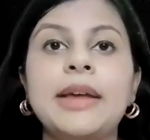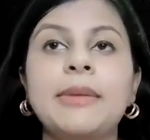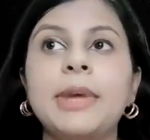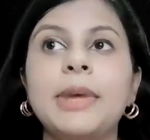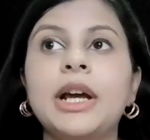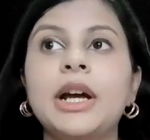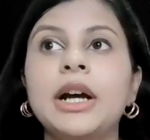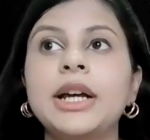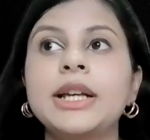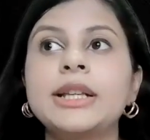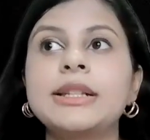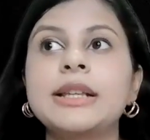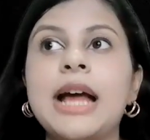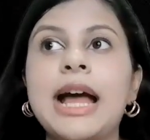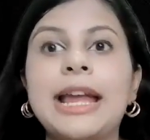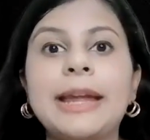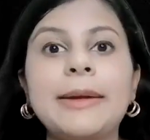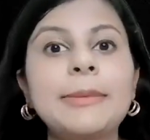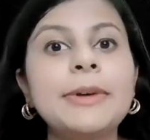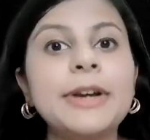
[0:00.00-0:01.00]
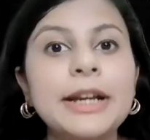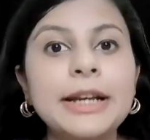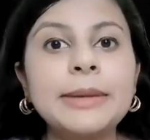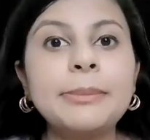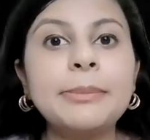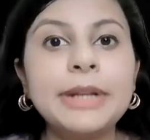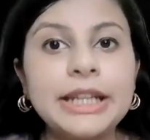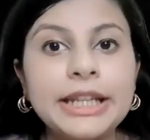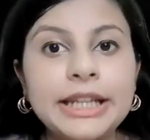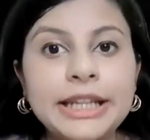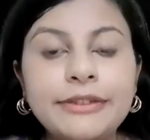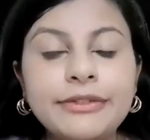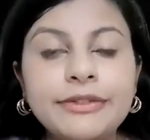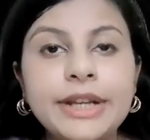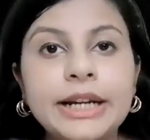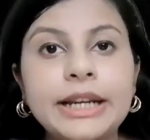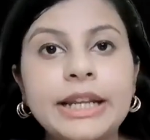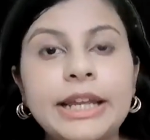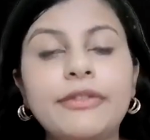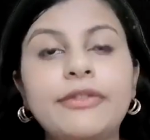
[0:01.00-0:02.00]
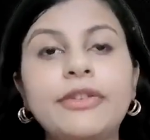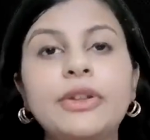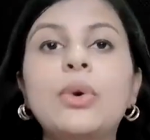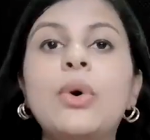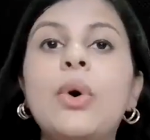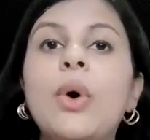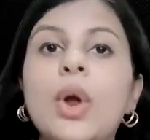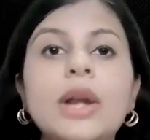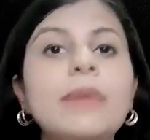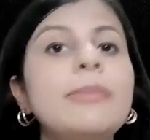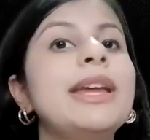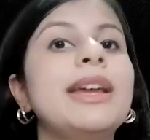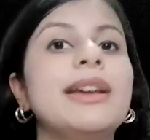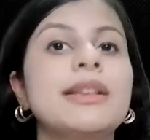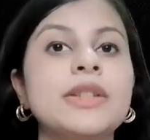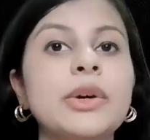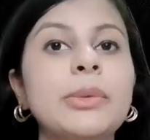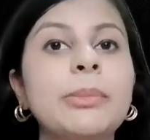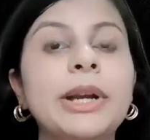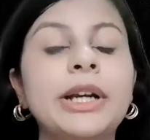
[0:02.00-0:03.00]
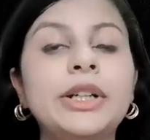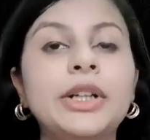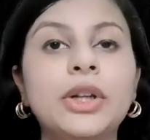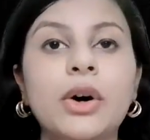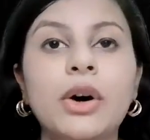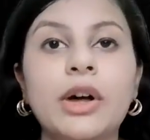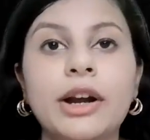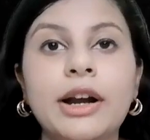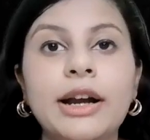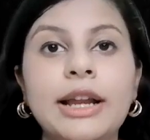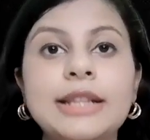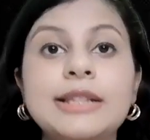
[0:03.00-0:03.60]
because I really believe that if you call me as your mentor,